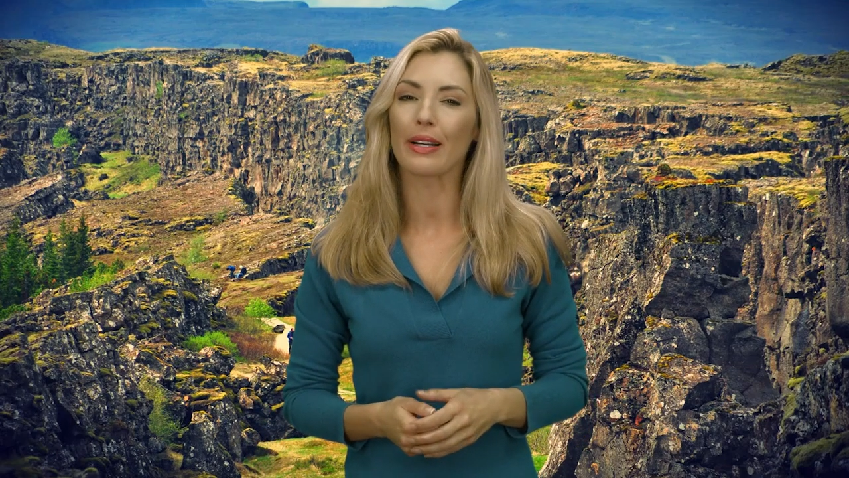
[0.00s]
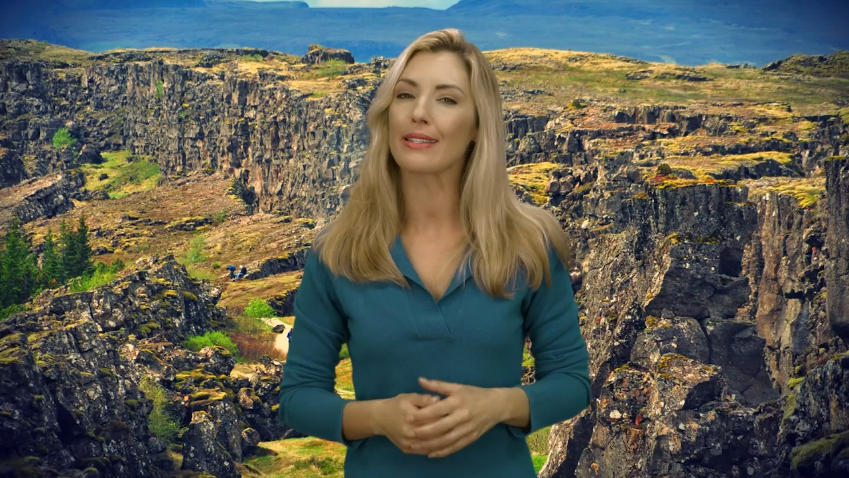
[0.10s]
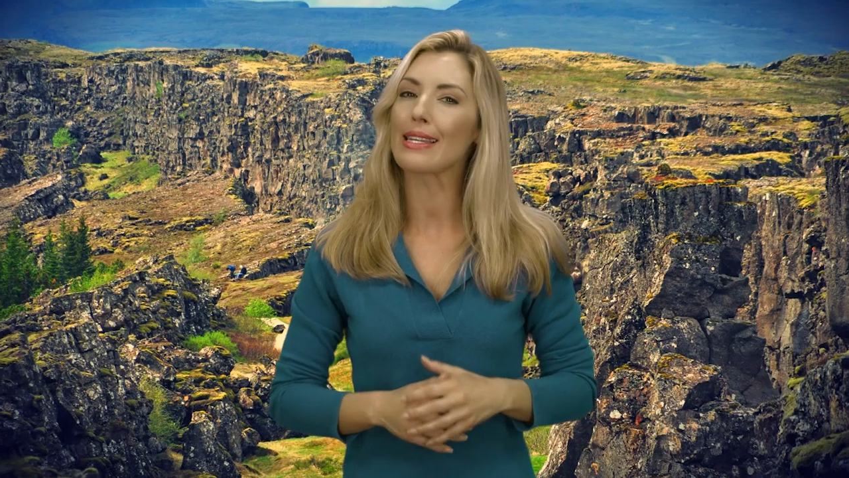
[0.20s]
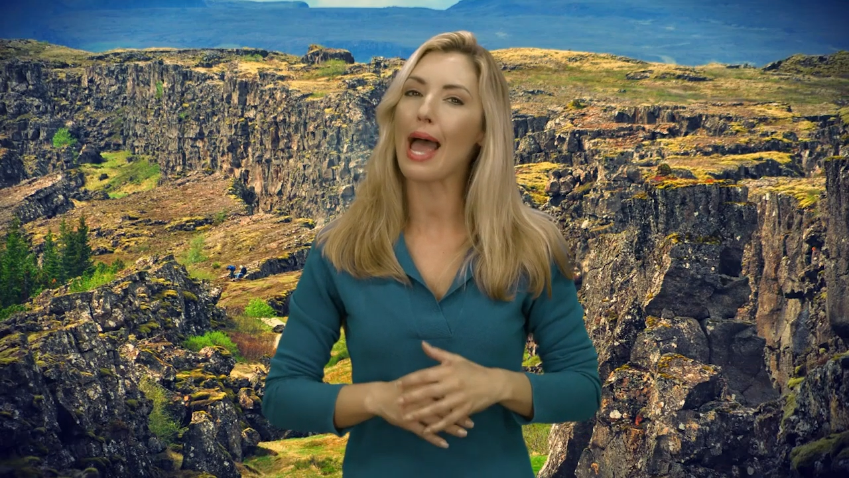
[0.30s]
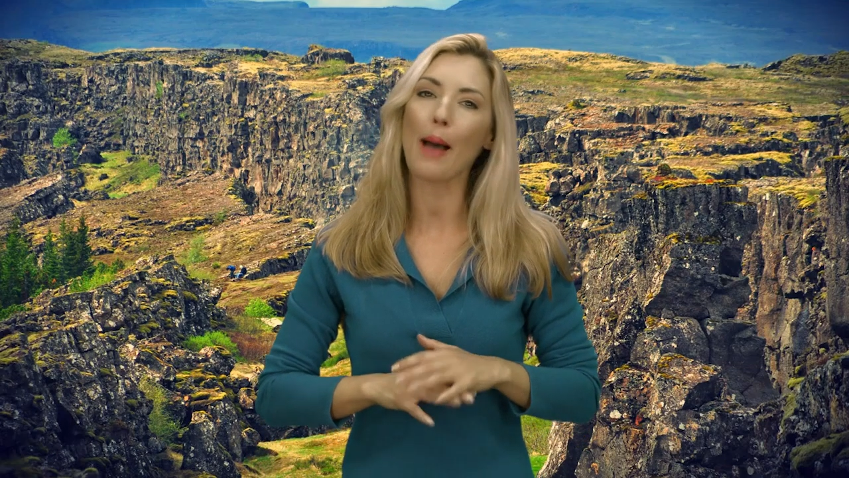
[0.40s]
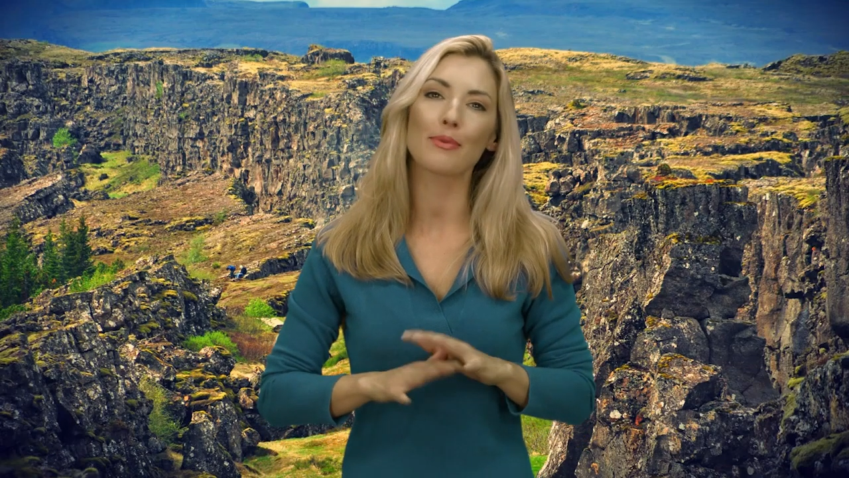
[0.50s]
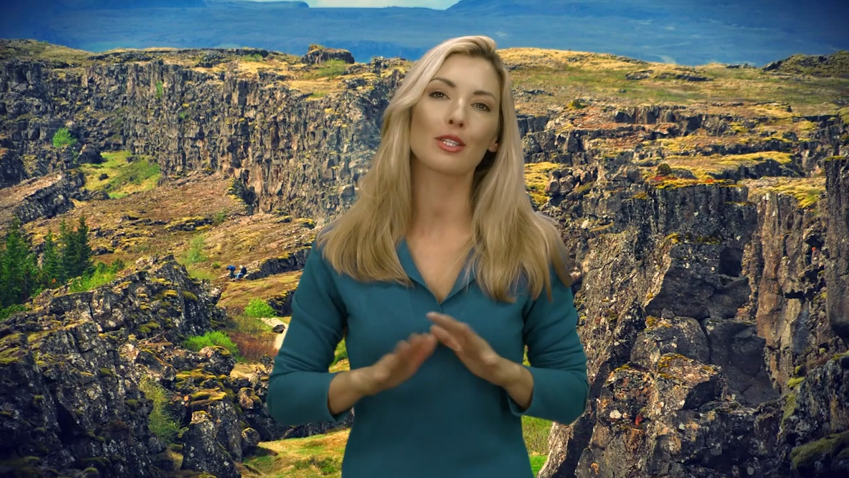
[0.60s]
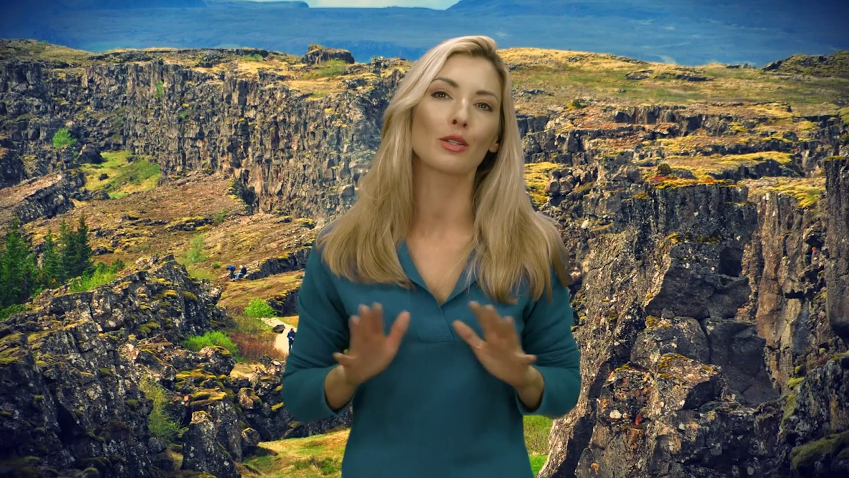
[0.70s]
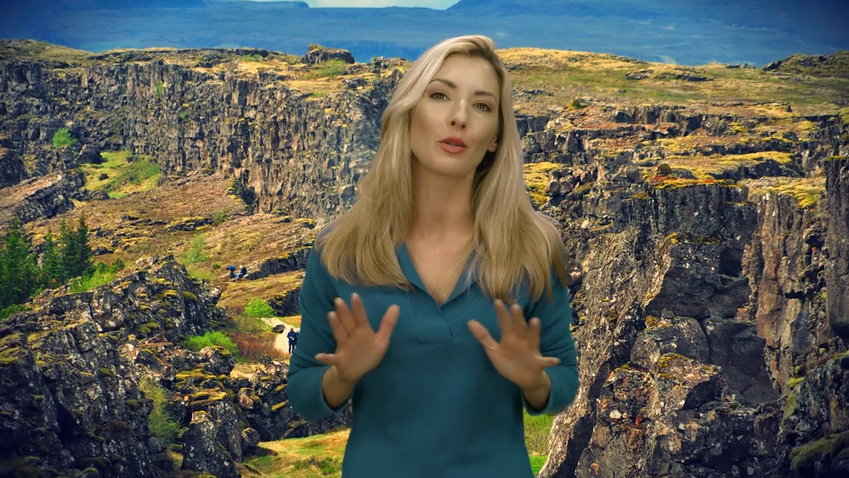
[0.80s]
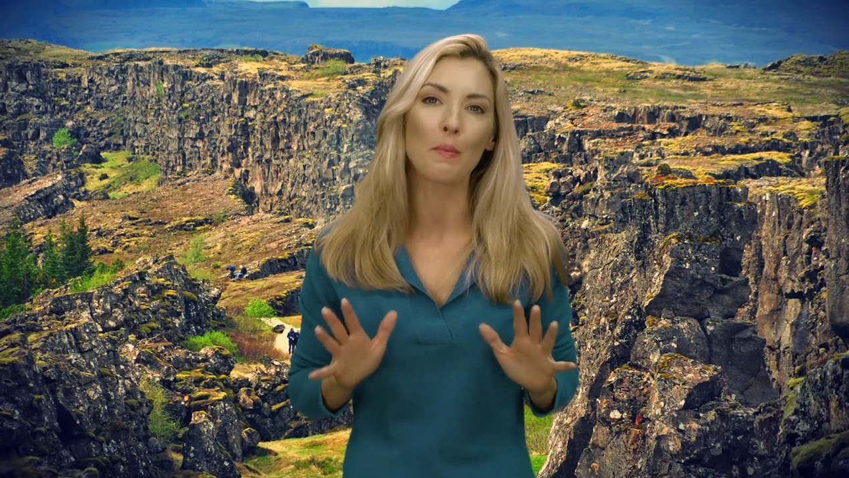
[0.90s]
is an
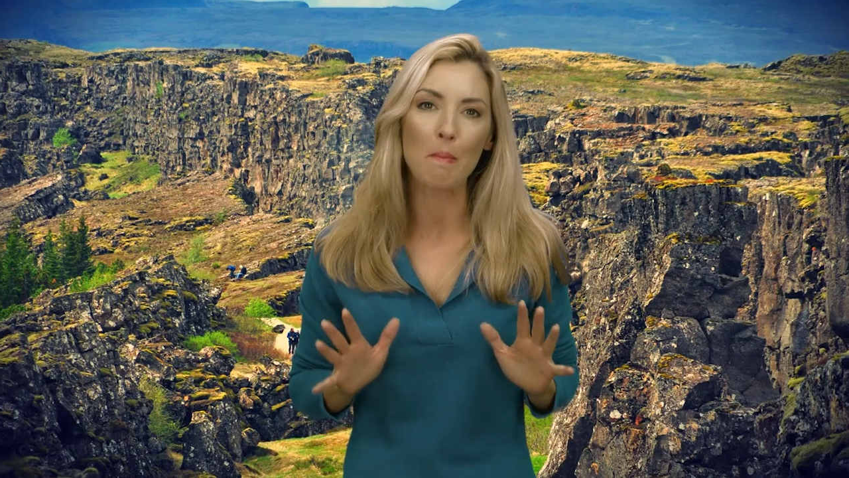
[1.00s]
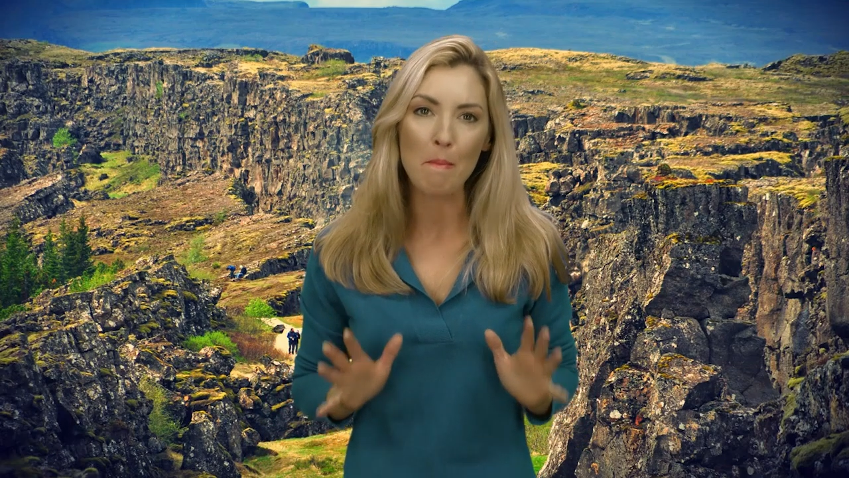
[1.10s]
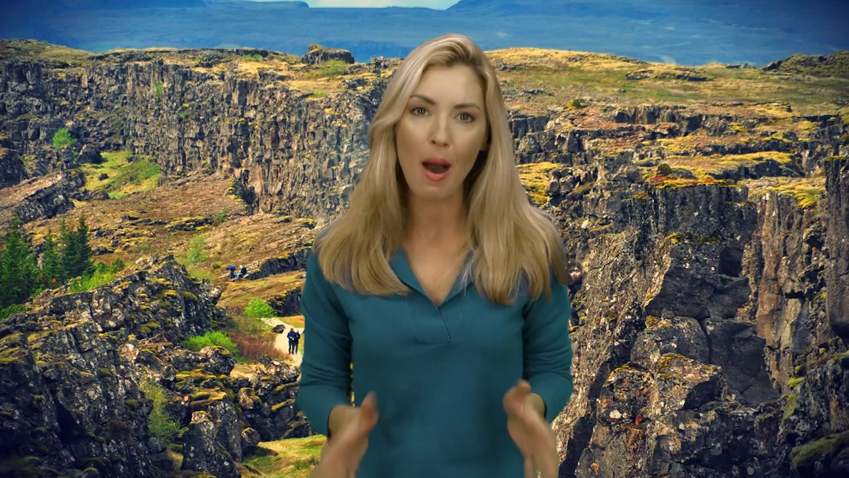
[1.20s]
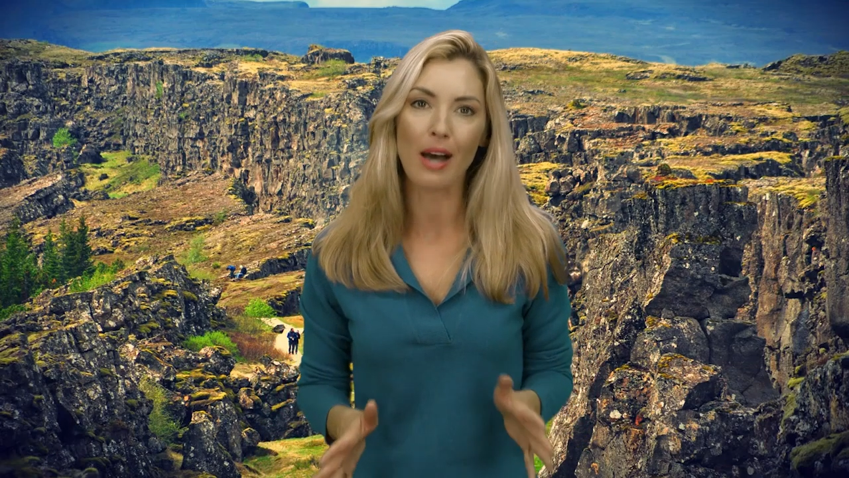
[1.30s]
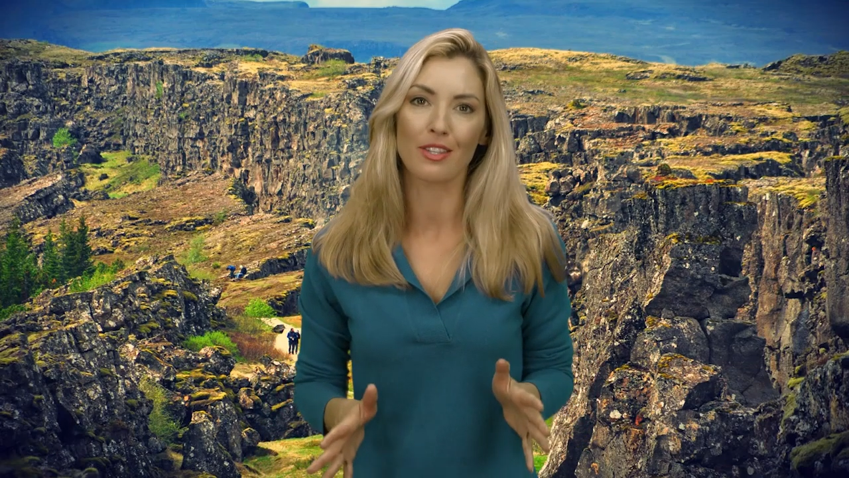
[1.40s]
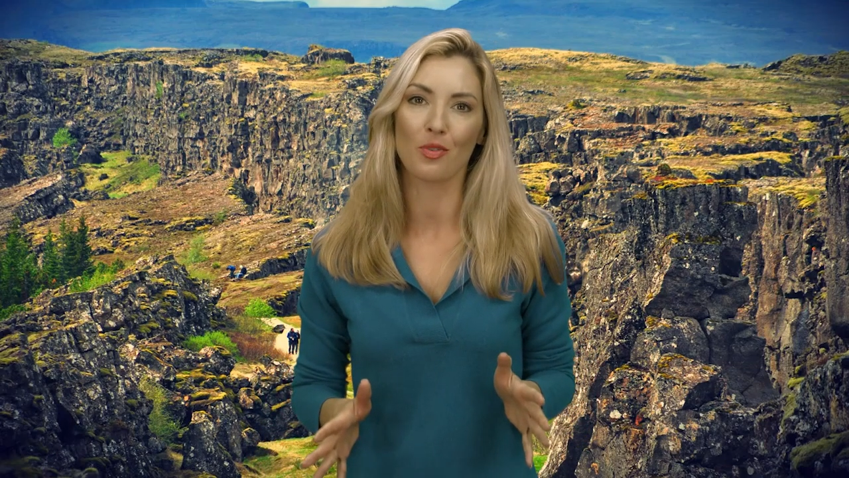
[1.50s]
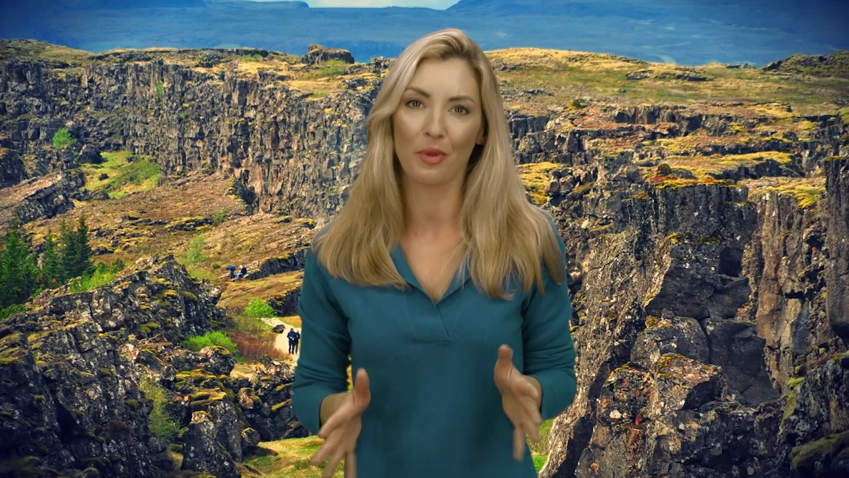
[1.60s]
absolute must